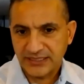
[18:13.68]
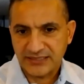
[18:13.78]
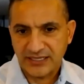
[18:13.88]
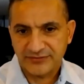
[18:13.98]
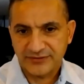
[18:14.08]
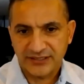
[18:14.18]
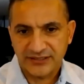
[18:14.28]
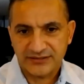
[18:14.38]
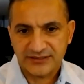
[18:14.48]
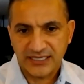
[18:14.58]
As I've done
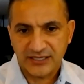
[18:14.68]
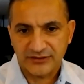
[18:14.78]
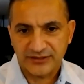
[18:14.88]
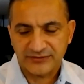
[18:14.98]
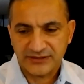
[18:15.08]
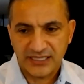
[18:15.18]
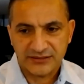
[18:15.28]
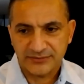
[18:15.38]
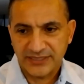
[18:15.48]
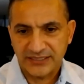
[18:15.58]
this now, and I've
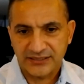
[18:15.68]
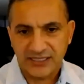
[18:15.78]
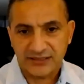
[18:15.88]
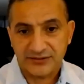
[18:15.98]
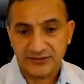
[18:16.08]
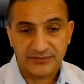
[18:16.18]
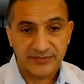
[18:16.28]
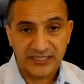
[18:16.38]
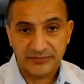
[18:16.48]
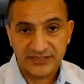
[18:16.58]
talked to many doctors and
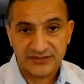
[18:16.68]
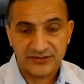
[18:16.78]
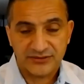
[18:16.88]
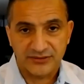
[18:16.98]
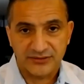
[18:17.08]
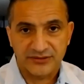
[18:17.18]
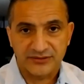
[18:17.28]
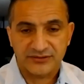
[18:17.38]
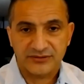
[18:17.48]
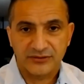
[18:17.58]
many business
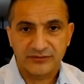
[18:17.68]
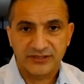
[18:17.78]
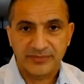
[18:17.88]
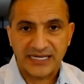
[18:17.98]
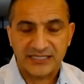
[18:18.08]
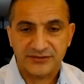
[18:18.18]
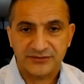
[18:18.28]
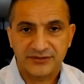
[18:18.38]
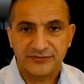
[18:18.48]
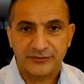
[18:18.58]
owners over the
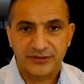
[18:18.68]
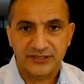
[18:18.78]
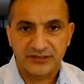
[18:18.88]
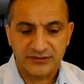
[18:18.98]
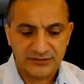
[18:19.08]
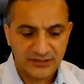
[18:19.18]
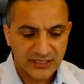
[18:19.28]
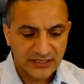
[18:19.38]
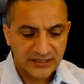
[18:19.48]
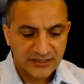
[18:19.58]
past 3, 4 years,
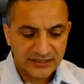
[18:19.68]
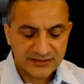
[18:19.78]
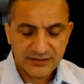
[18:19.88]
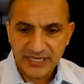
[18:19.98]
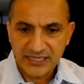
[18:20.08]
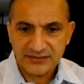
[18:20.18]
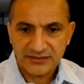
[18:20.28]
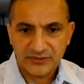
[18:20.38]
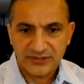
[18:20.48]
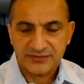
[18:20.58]
it's
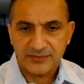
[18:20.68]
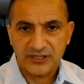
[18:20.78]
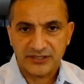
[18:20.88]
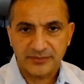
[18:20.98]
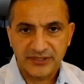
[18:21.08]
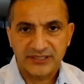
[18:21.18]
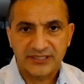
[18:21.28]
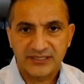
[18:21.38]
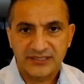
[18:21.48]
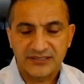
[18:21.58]
amazing what a small
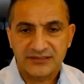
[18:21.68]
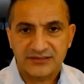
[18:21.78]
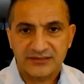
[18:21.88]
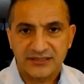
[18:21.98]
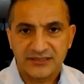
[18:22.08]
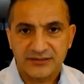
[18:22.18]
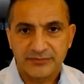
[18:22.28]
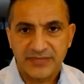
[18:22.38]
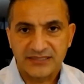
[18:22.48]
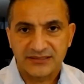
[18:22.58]
community it is. It's
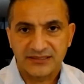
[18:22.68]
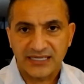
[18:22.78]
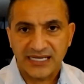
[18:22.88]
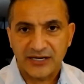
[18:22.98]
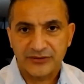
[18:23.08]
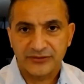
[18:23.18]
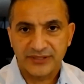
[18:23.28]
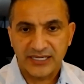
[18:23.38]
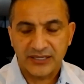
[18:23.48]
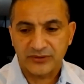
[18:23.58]
amazing how you
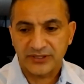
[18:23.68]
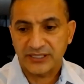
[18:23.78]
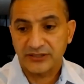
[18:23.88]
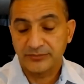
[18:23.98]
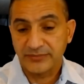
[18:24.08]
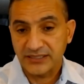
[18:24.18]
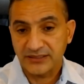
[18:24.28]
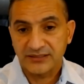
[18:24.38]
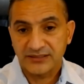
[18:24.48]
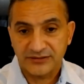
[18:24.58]
network and you
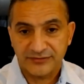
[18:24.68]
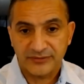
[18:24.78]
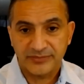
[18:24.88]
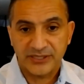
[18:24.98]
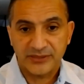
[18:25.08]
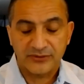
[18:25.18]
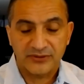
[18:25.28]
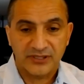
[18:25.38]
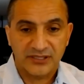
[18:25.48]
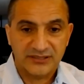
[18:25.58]
meet different
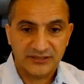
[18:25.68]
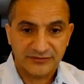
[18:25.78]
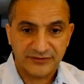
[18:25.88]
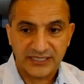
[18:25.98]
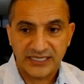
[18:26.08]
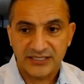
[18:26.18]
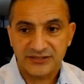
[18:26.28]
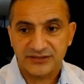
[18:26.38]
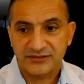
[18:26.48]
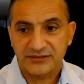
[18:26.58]
people on different
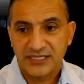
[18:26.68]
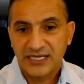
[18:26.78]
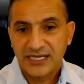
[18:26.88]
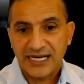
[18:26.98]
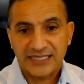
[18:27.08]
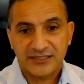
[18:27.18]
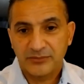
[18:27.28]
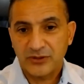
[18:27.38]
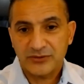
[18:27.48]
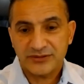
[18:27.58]
occasions at the
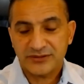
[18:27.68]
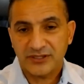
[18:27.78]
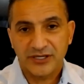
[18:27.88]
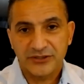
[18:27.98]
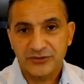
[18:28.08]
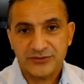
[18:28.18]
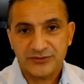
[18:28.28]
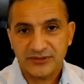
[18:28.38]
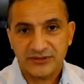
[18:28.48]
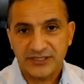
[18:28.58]
most
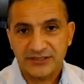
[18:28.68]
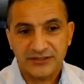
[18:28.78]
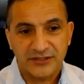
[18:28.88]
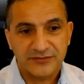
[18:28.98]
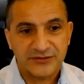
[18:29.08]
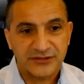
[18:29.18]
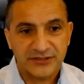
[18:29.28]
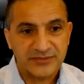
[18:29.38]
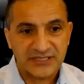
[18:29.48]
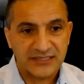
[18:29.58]
unusual of
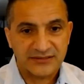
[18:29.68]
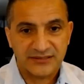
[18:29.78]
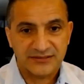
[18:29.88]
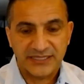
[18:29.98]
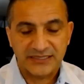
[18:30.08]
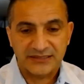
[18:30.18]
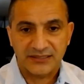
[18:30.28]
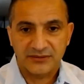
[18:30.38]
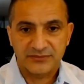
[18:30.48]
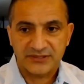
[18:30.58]
circumstances many
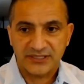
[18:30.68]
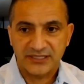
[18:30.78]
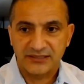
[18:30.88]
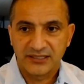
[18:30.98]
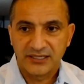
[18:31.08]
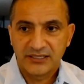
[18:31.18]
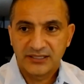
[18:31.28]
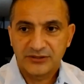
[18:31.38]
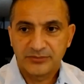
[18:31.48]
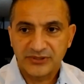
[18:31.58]
times. And
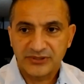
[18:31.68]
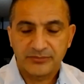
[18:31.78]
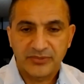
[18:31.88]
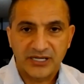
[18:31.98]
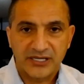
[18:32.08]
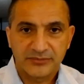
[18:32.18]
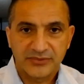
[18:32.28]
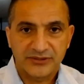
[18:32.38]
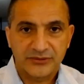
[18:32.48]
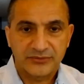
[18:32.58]
you build a bond, you
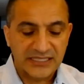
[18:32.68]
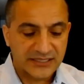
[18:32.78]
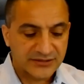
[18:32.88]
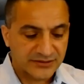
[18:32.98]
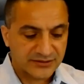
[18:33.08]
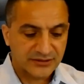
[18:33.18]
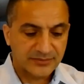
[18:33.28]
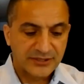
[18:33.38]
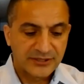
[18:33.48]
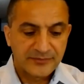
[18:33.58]
build a
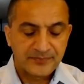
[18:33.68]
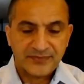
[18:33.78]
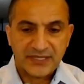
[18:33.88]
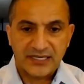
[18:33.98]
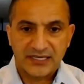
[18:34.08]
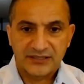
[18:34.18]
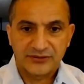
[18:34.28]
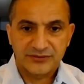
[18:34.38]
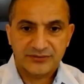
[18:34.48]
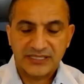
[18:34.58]
relationship,
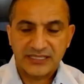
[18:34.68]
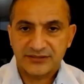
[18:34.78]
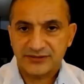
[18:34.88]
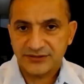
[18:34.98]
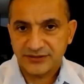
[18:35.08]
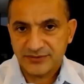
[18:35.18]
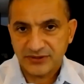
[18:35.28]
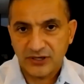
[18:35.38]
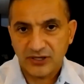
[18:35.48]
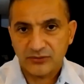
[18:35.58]
and those
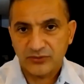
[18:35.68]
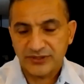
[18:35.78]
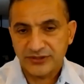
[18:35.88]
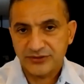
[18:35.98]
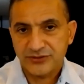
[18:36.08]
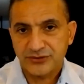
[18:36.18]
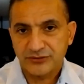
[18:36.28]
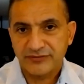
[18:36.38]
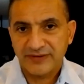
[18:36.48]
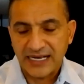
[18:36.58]
relationships are where the
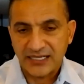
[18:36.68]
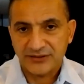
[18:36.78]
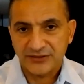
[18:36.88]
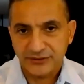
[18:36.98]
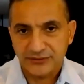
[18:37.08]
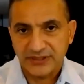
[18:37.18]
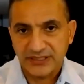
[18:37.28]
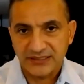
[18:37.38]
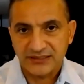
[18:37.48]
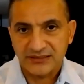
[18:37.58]
true value
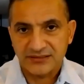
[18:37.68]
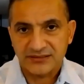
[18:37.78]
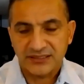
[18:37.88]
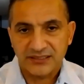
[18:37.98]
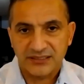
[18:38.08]
is